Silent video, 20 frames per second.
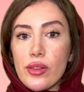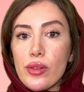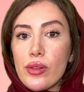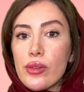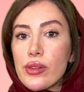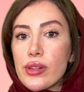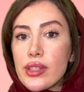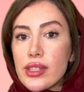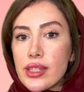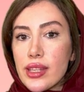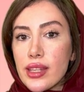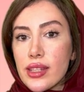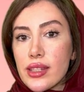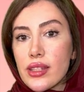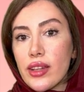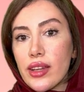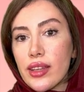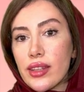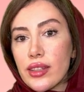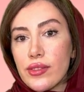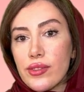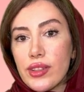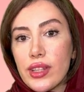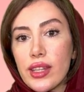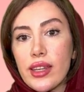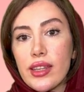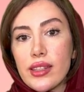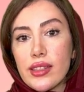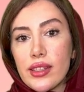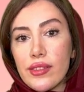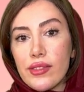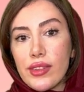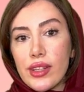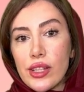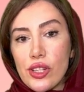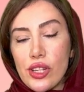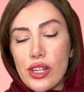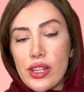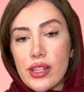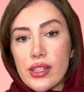or seek scientific
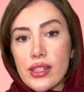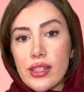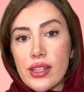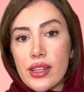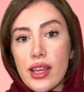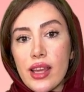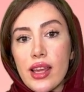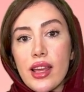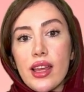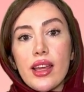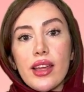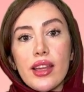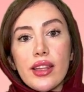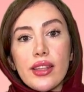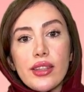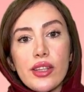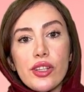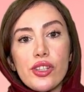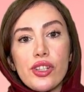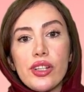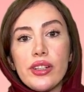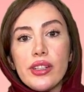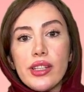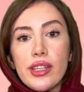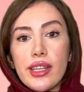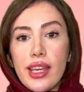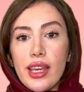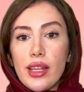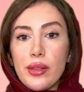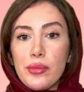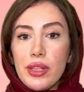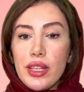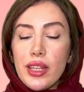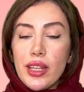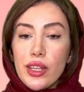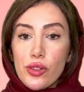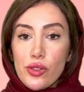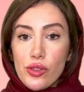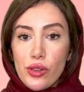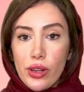interventions, the journey can be
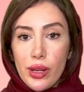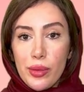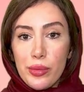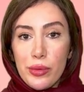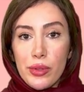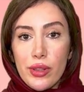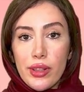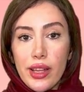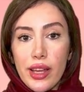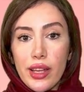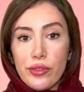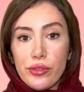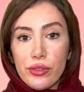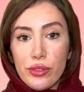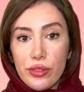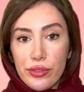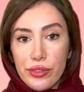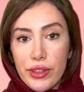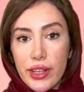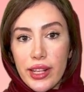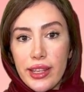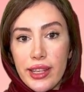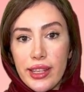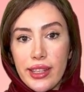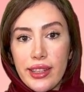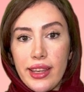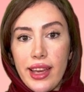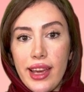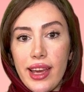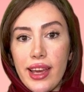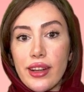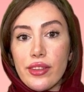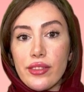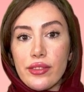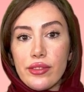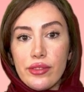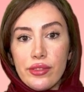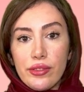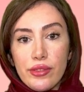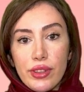enjoyable and fulfilling, and
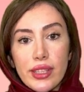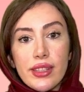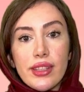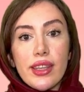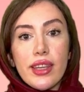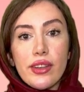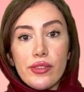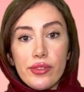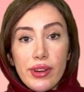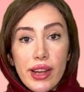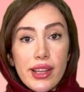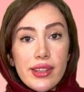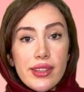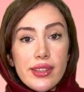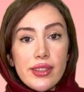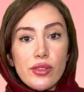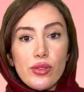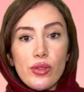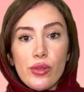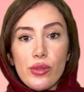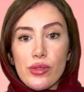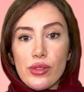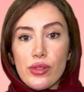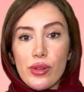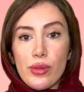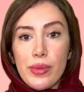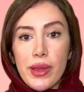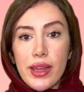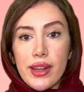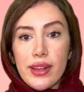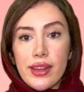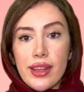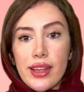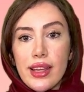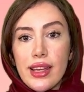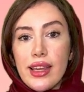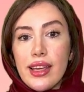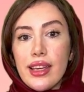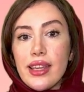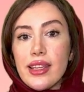with Iran's doors open,
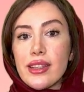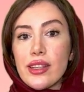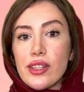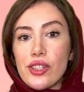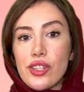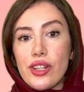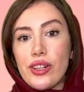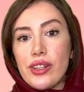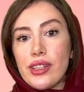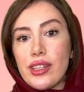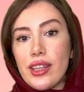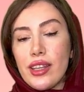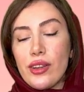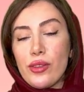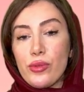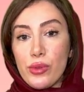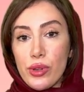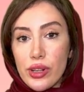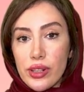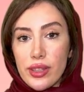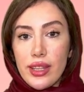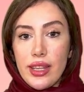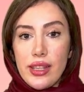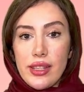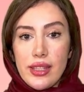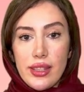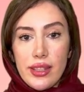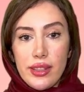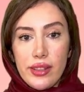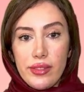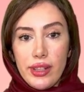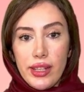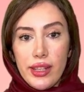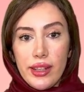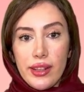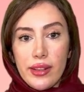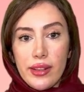it's a journey worth considering.